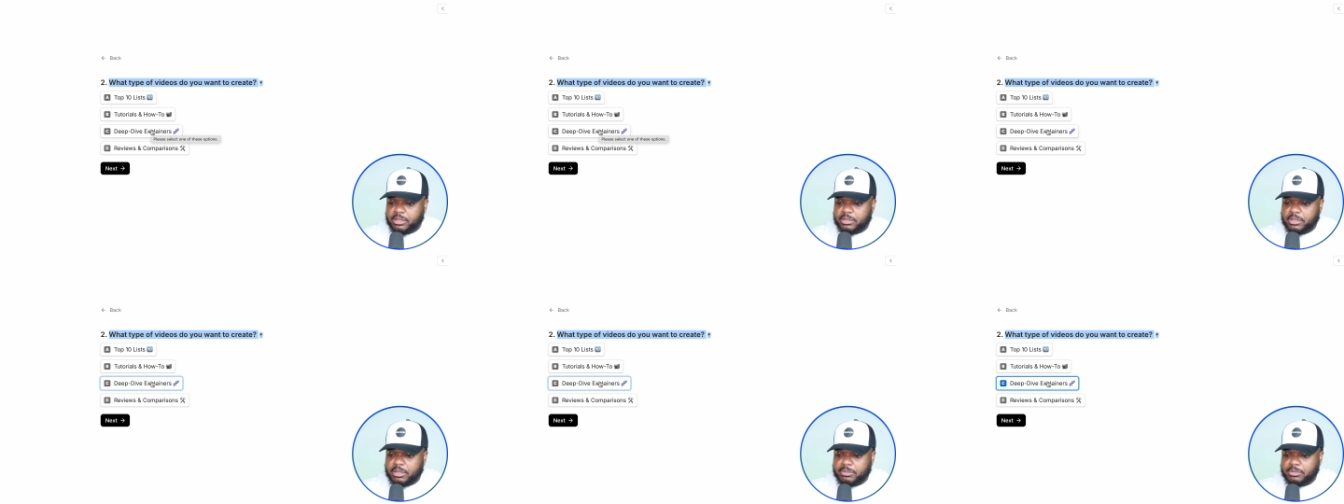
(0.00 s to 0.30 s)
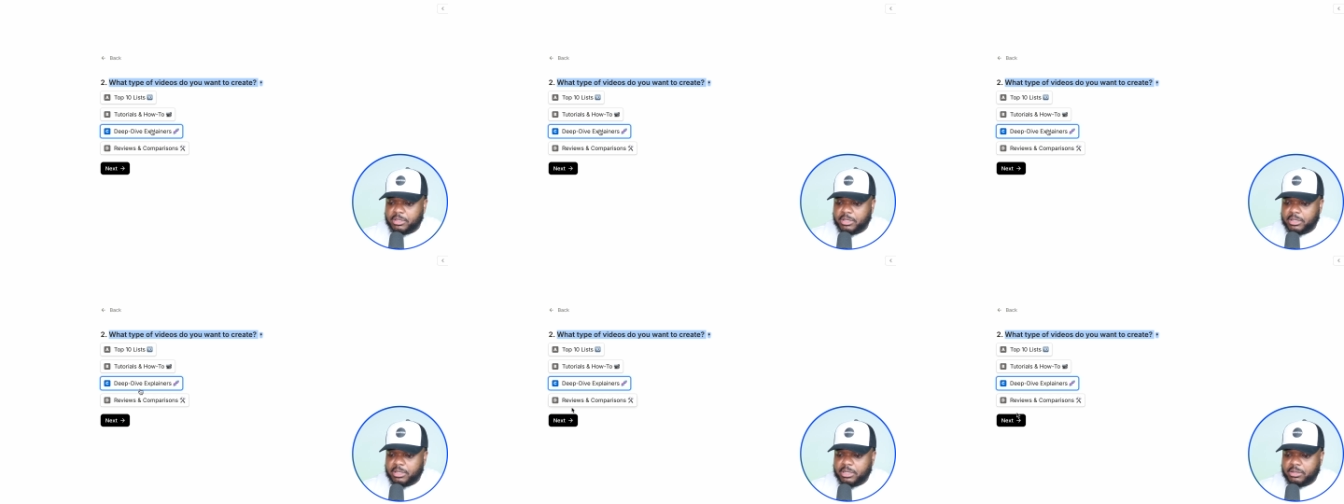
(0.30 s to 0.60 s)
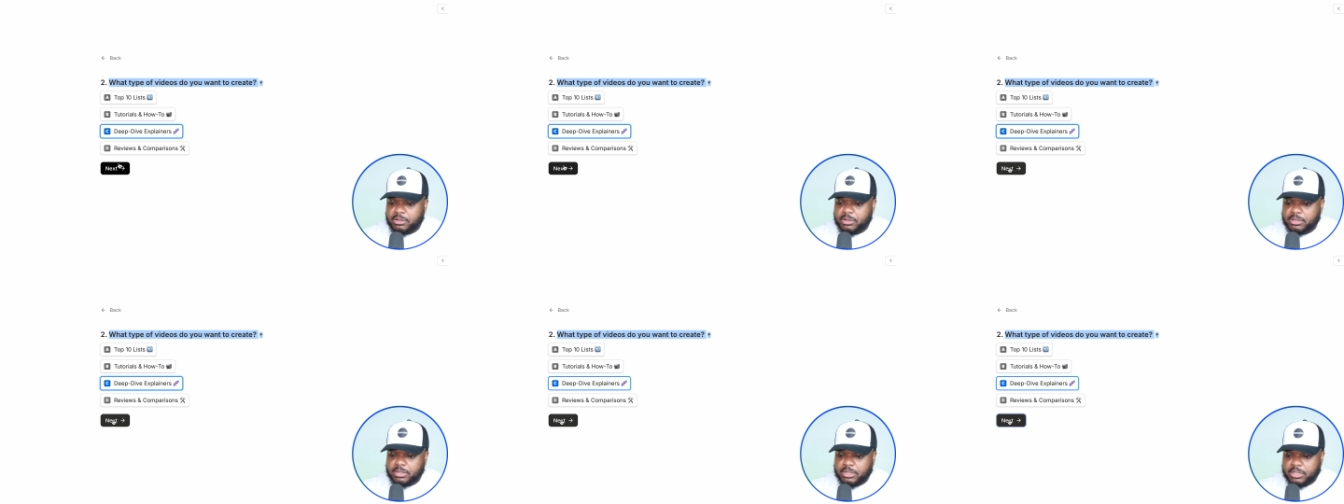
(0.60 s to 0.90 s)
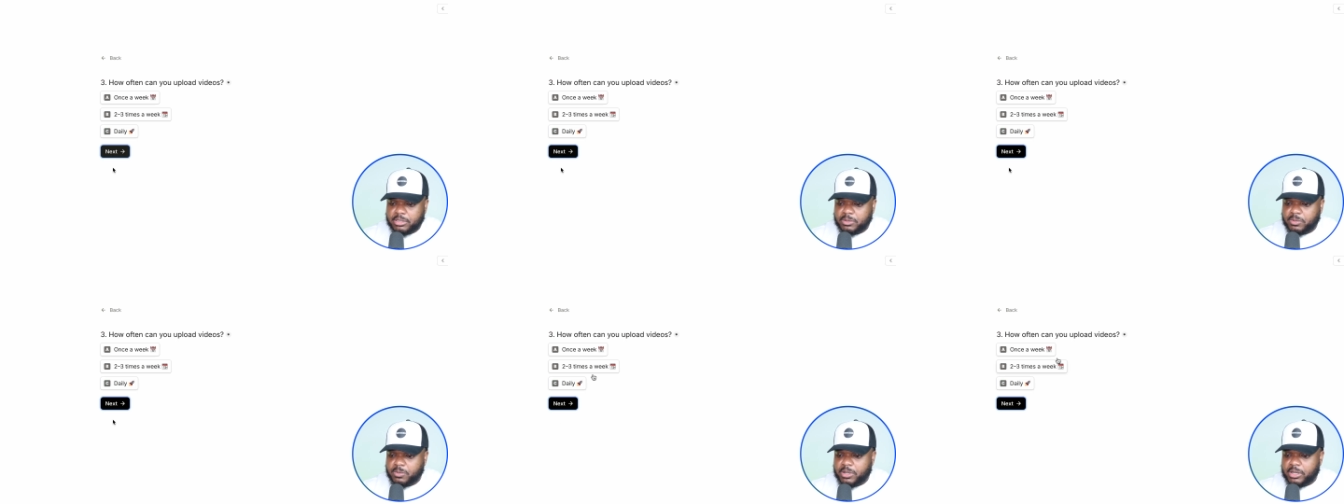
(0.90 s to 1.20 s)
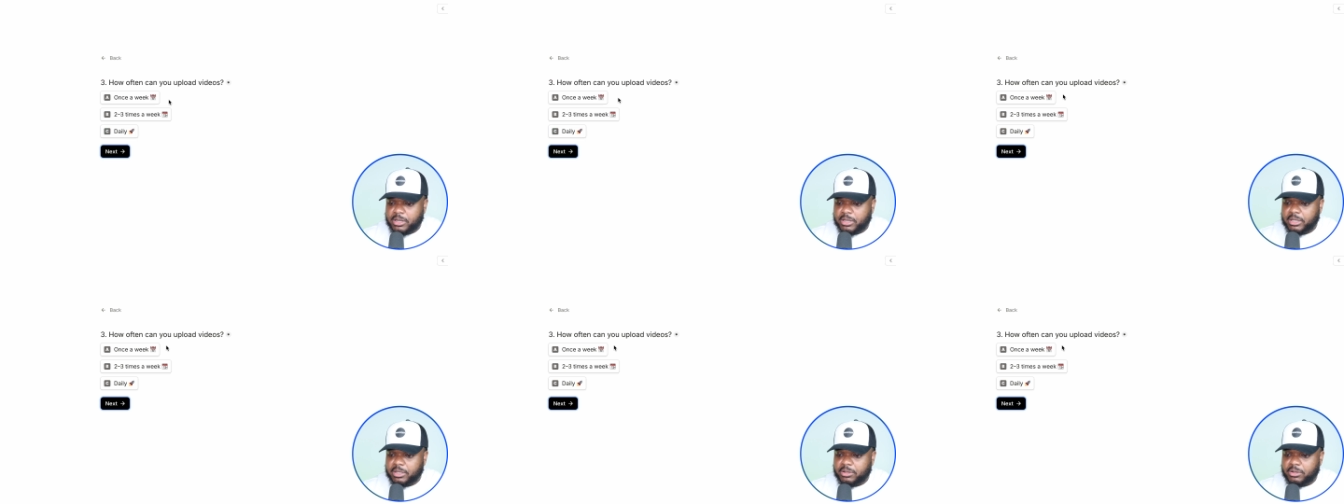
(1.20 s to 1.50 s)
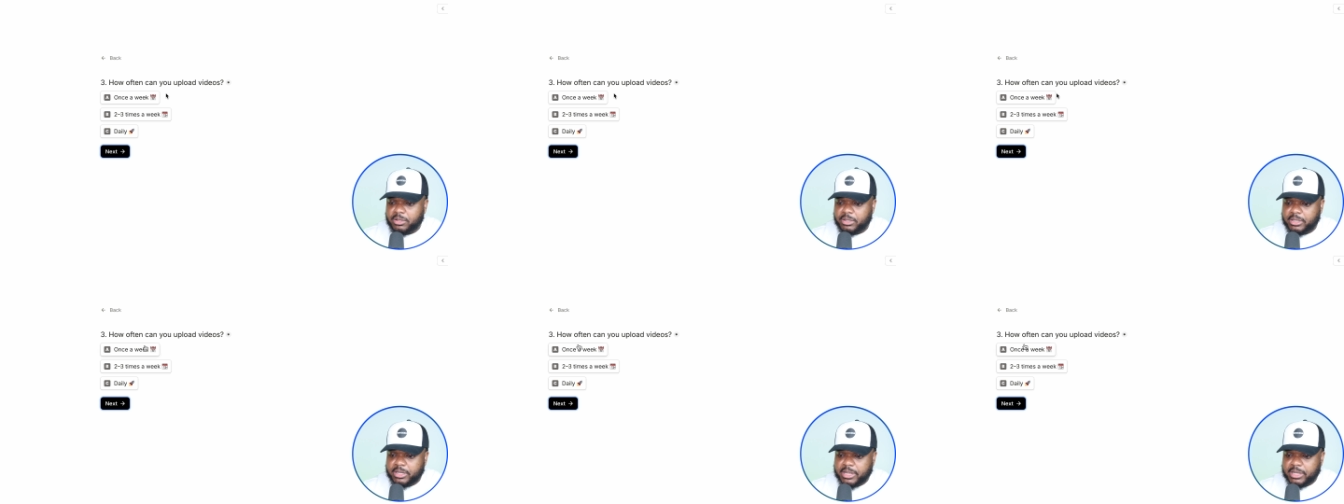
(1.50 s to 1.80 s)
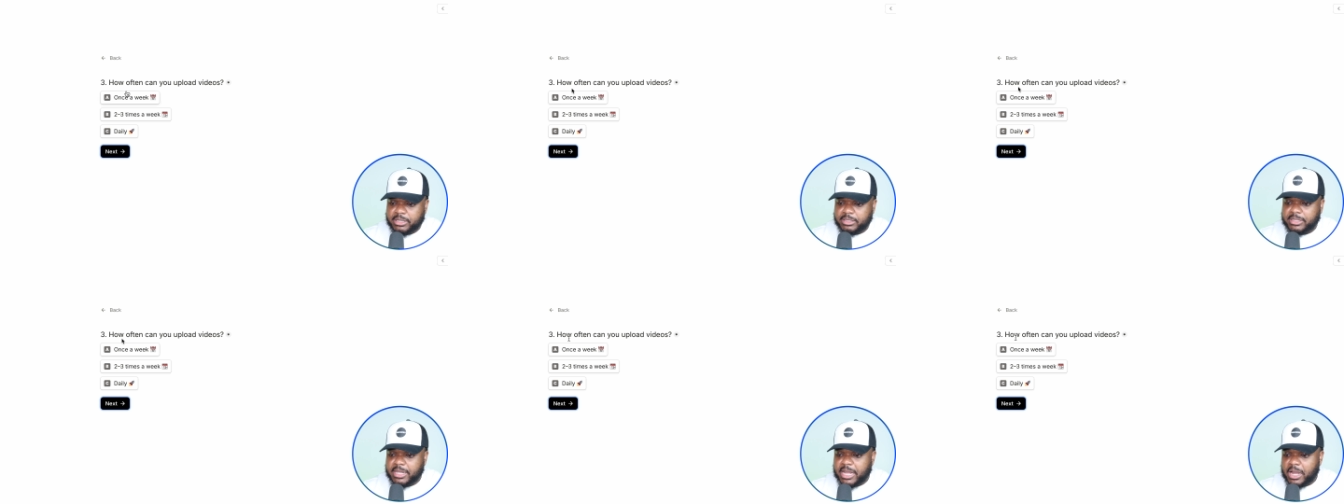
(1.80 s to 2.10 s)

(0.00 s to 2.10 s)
So I'm just gonna click on this one, click on next.